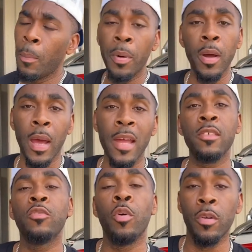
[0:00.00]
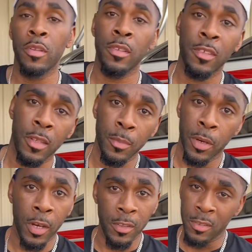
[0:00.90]
But I just wanted to see,
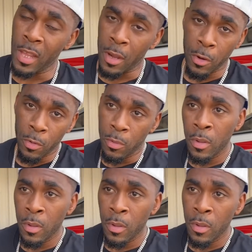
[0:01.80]
because it's not going